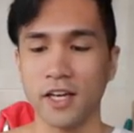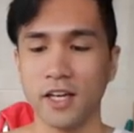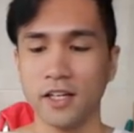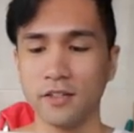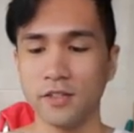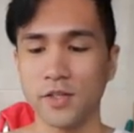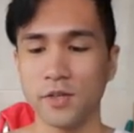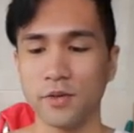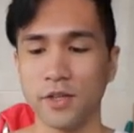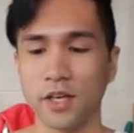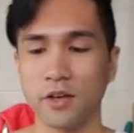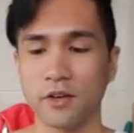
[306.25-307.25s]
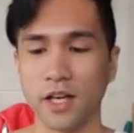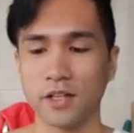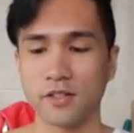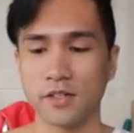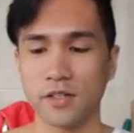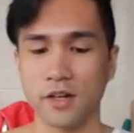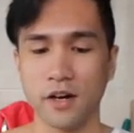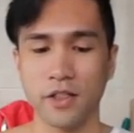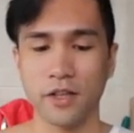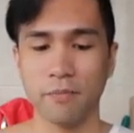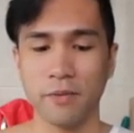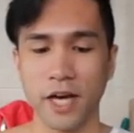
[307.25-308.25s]
into the connector on
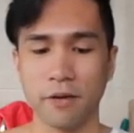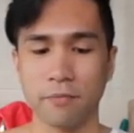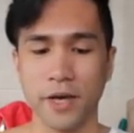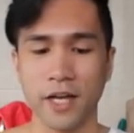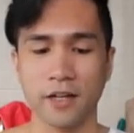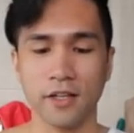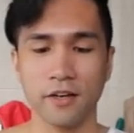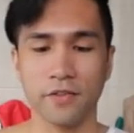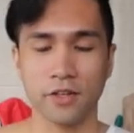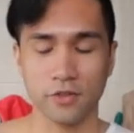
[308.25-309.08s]
the back panel of the